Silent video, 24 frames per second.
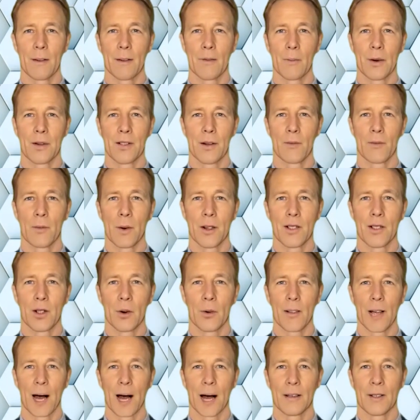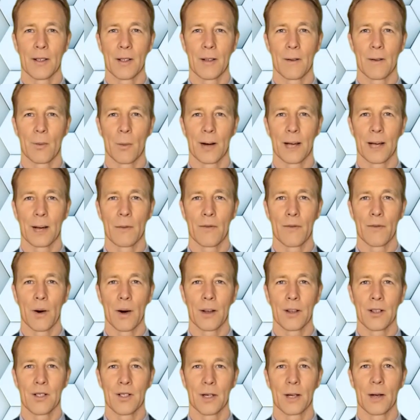But if we do that, we can
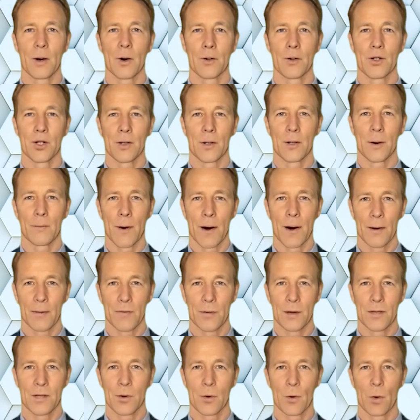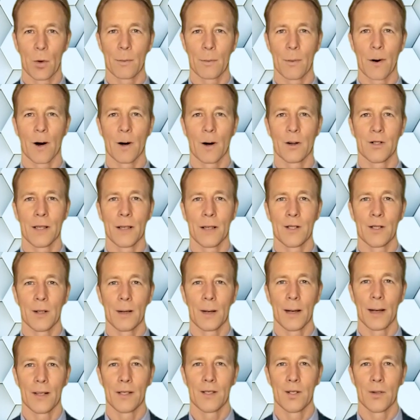find a solution that benefits all parties and
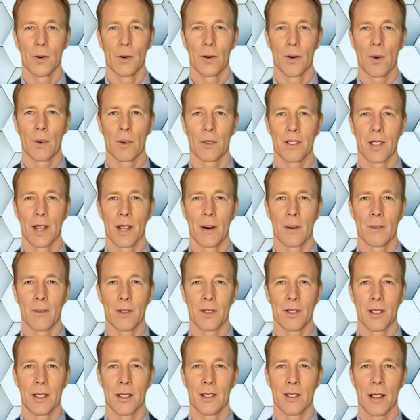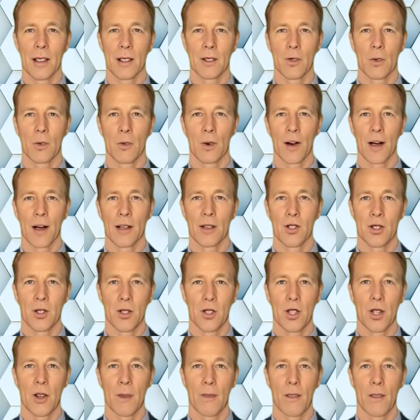leads to a long-term, successful
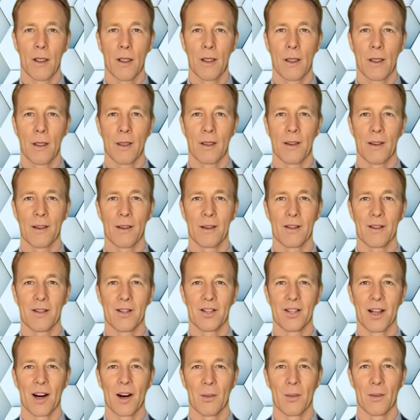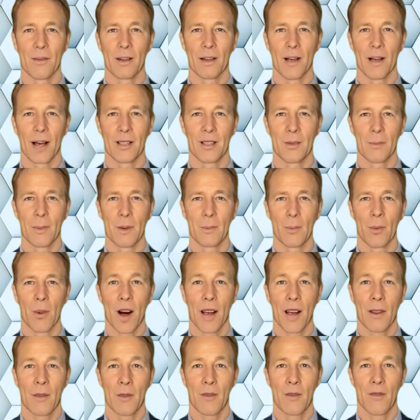relationship. So, let's be
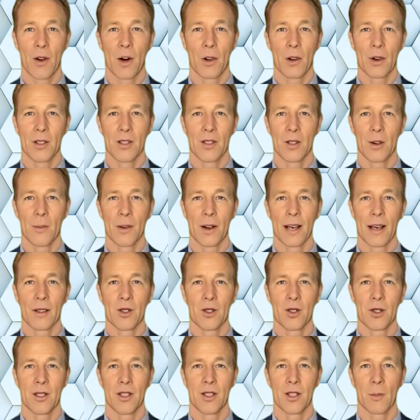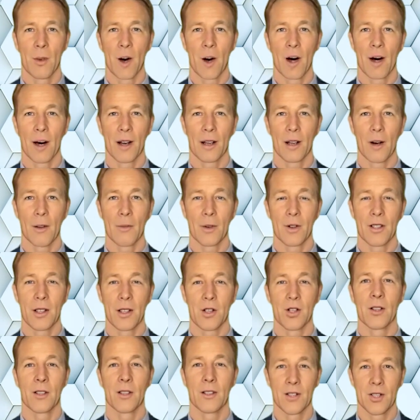brave and focus on the interests behind our
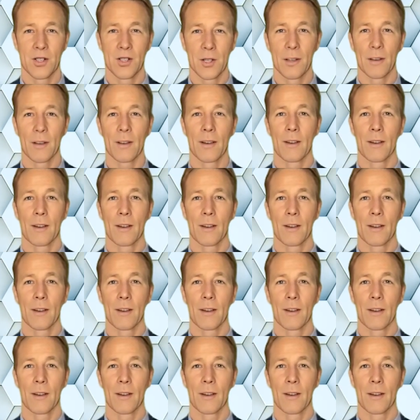positions.